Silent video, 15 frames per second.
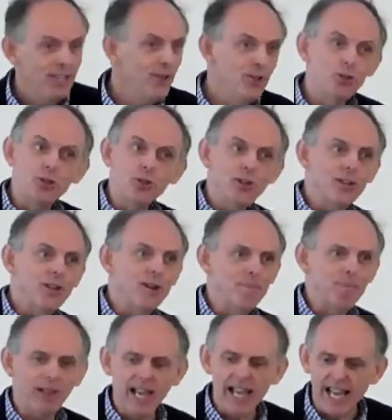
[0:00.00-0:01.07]
you shouldn't
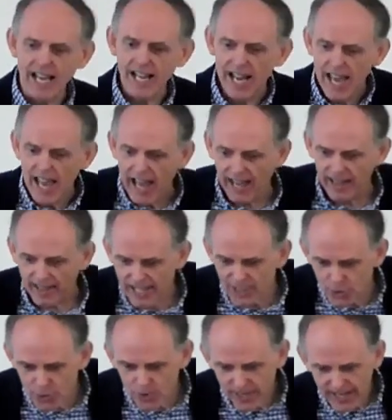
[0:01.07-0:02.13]
complain. At
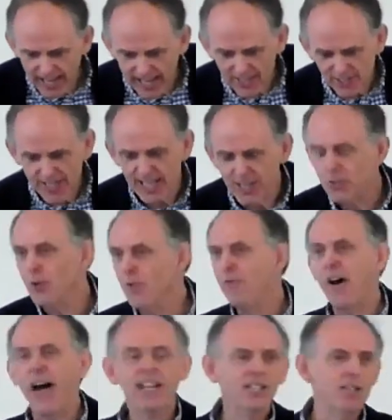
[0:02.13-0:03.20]
least you had access to
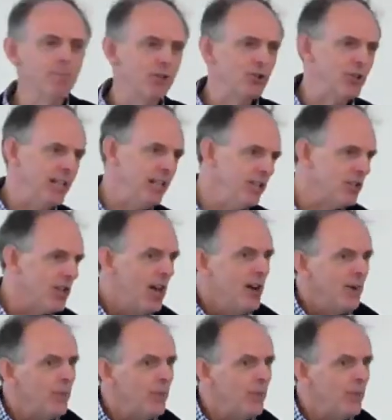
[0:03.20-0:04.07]
fax machines.